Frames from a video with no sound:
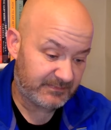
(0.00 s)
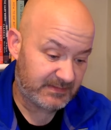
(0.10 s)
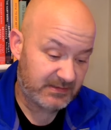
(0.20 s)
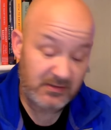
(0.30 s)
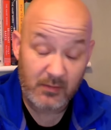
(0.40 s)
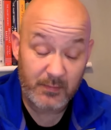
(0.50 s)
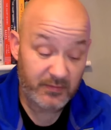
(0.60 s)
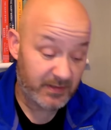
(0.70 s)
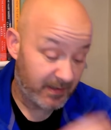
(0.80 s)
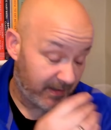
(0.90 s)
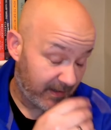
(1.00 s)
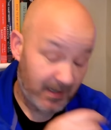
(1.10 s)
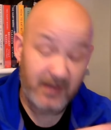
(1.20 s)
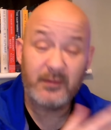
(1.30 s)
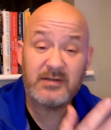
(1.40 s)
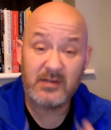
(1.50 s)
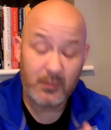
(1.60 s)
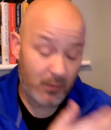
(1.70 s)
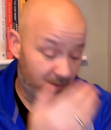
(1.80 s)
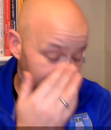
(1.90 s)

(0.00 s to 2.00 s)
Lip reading: So much. I know it's only one